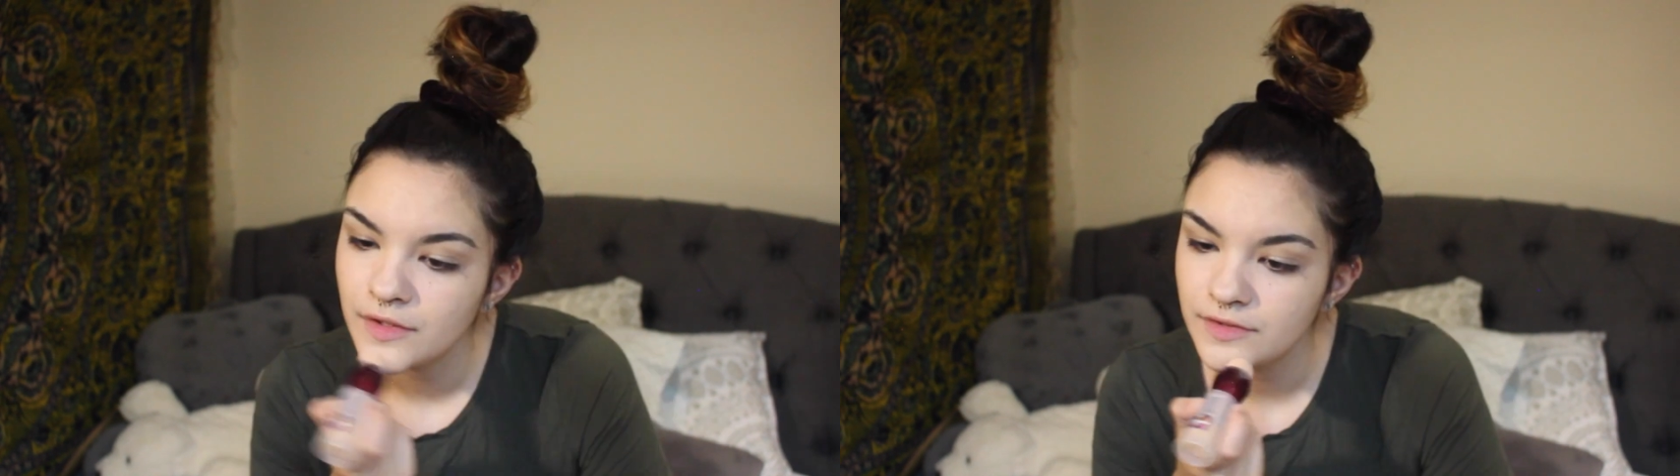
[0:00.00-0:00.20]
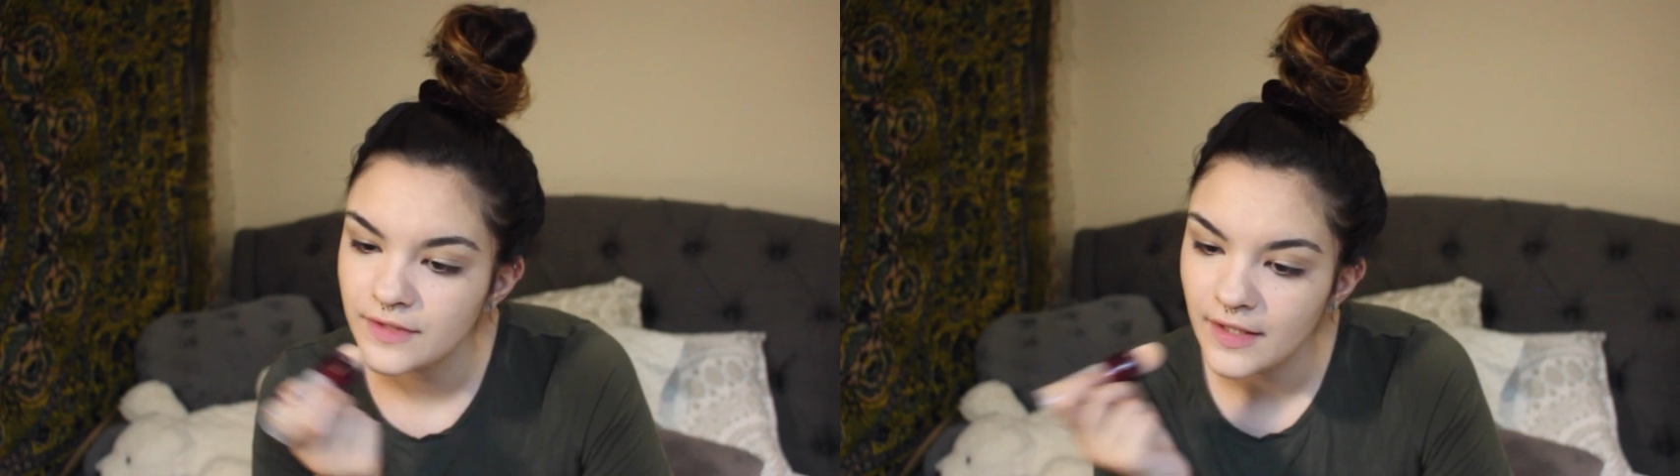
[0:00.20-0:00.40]

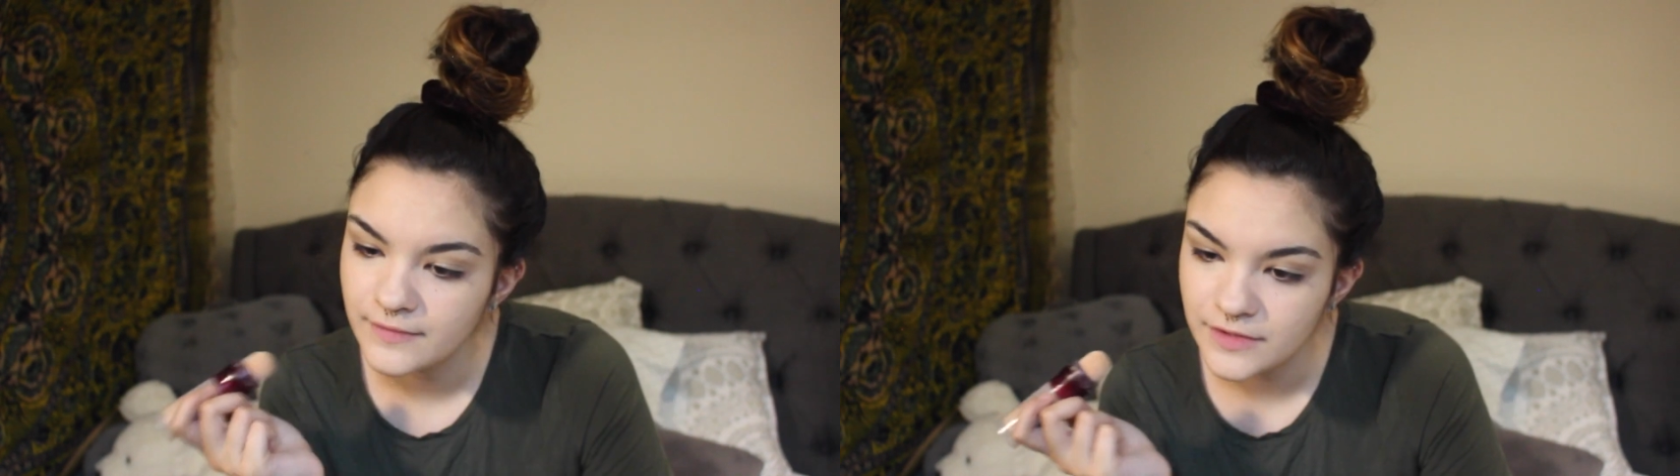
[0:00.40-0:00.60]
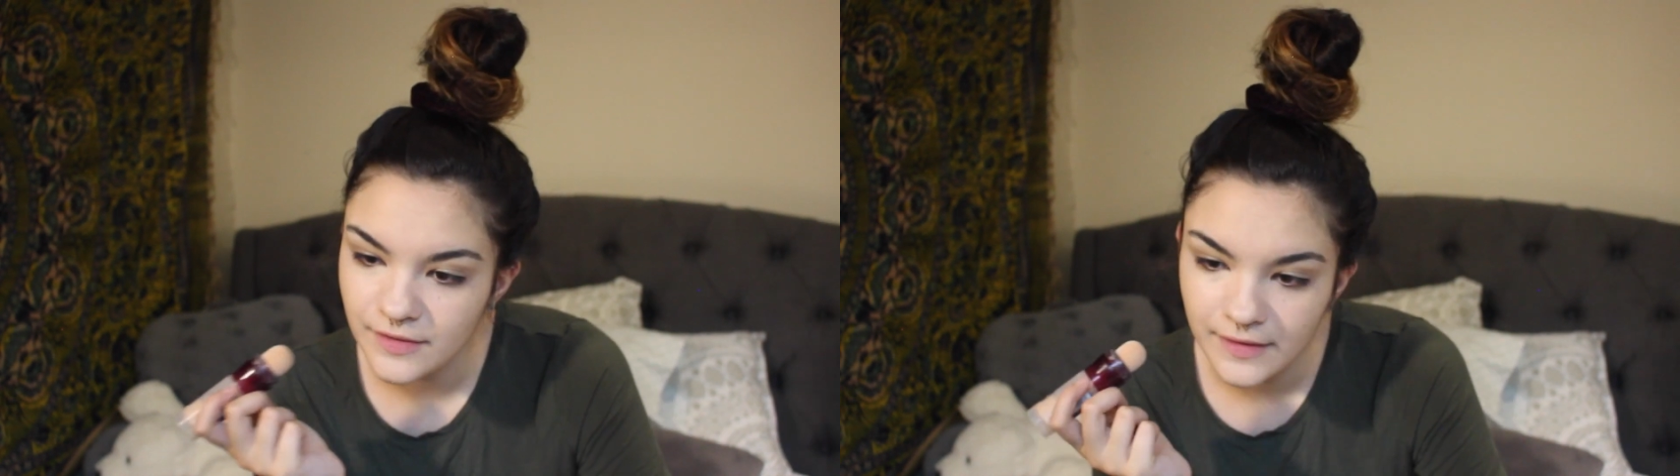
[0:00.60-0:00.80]
So now I'm
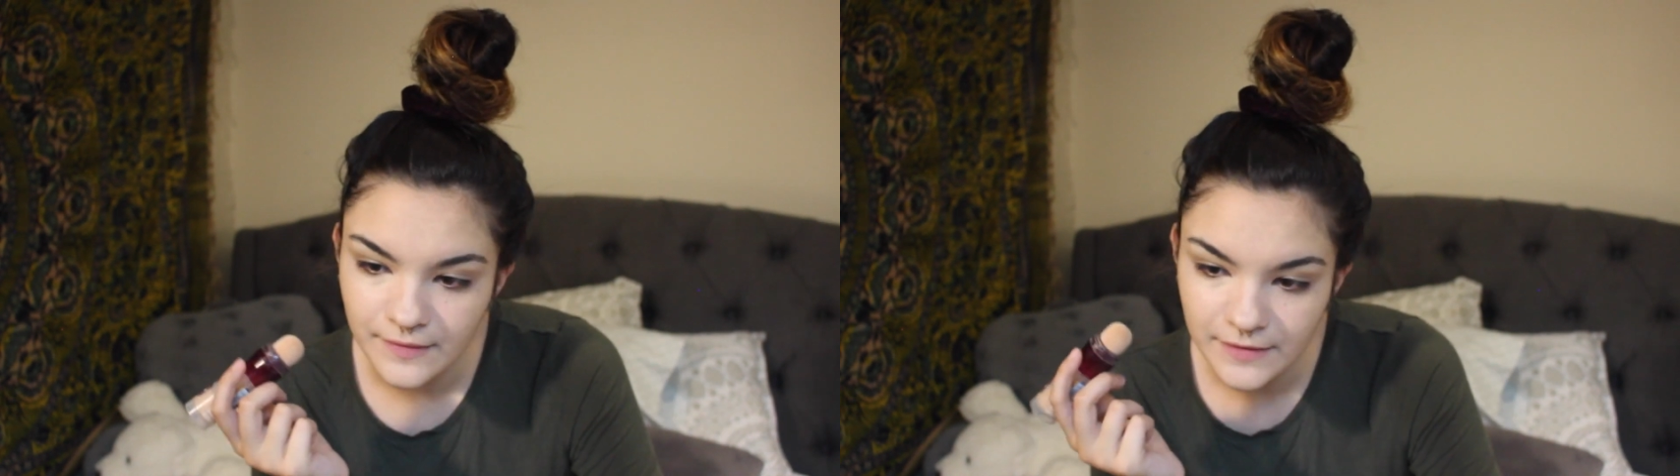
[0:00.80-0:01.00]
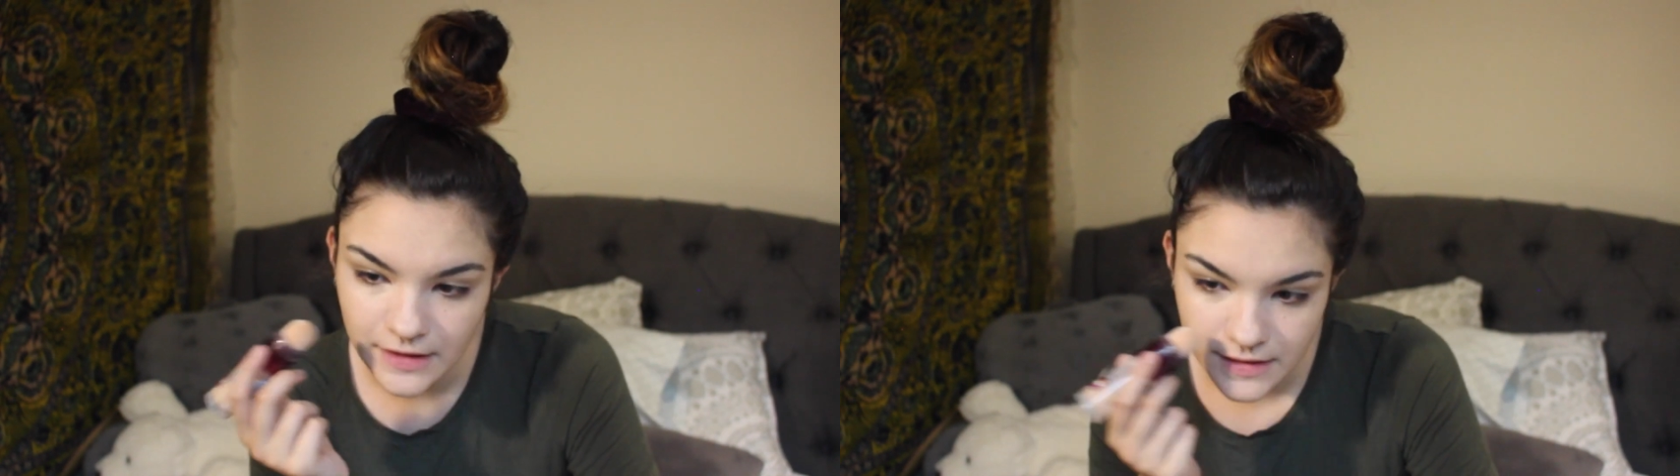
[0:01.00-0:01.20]
just going
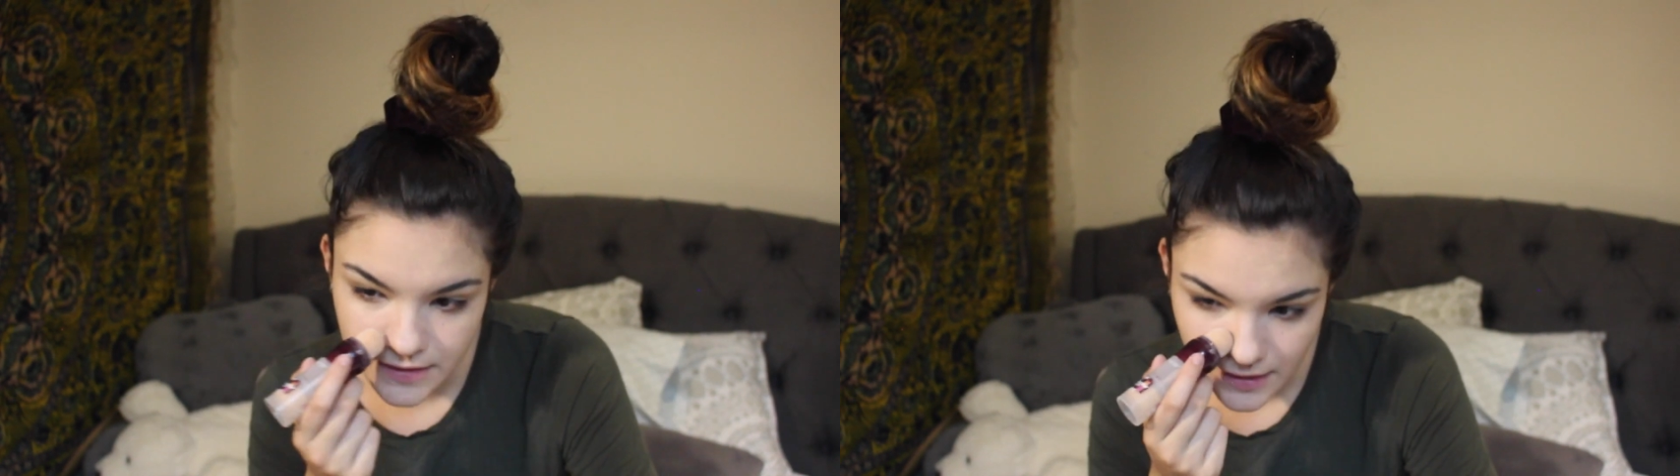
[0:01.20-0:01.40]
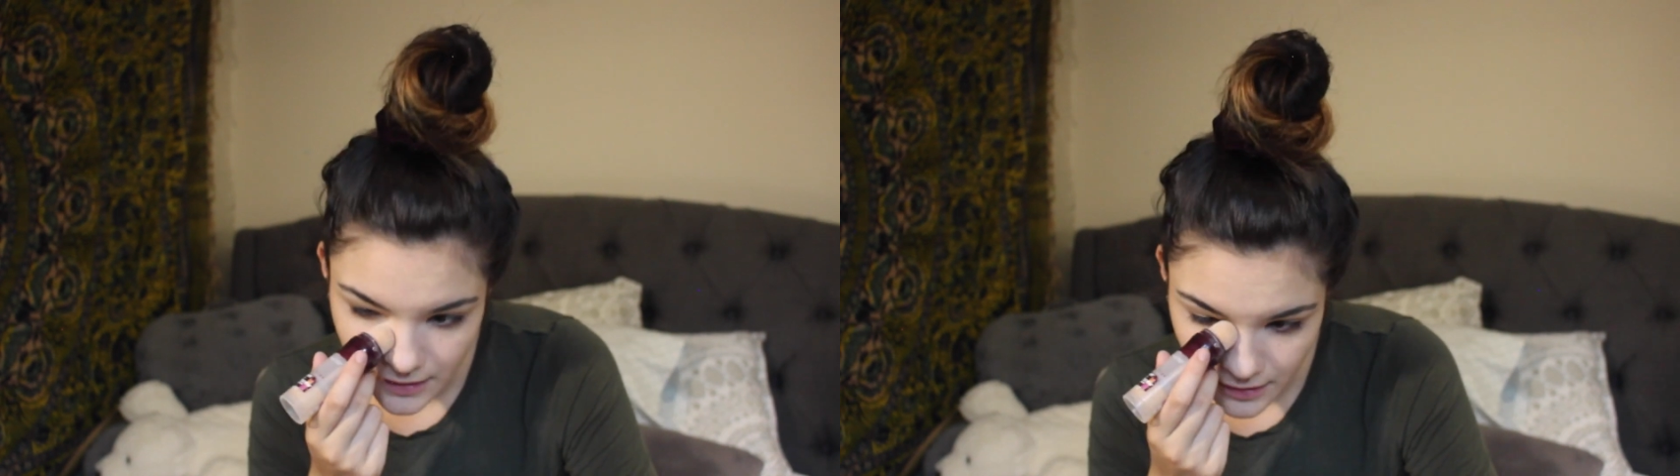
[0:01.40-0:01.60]
in with
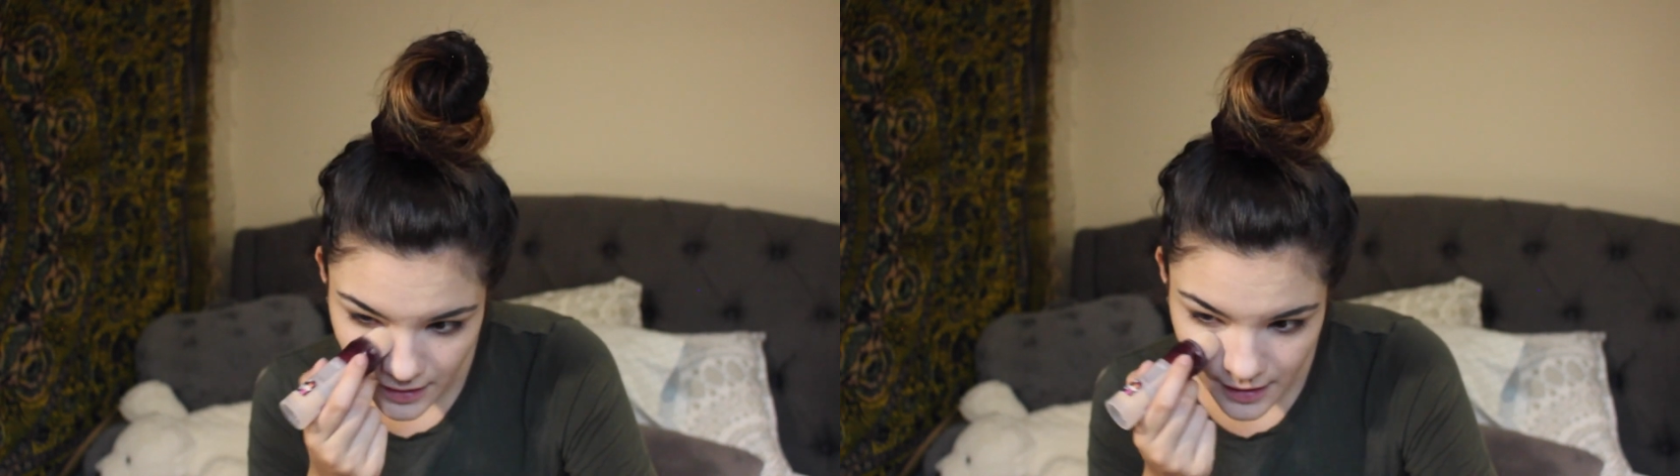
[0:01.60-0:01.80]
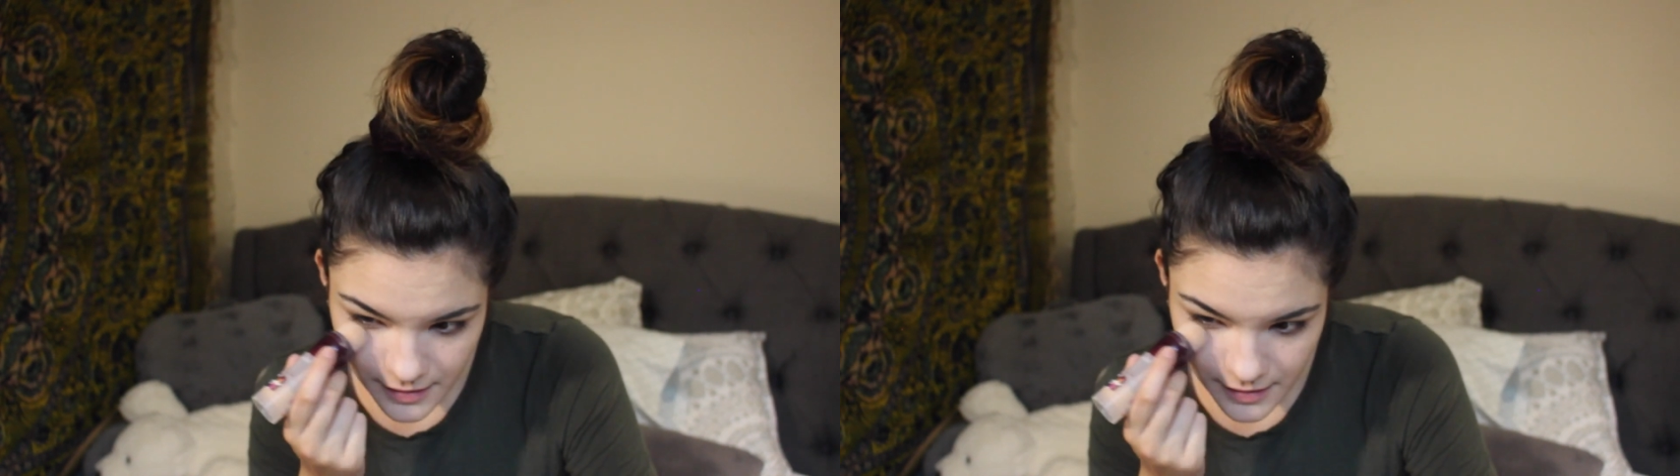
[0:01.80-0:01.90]
concealer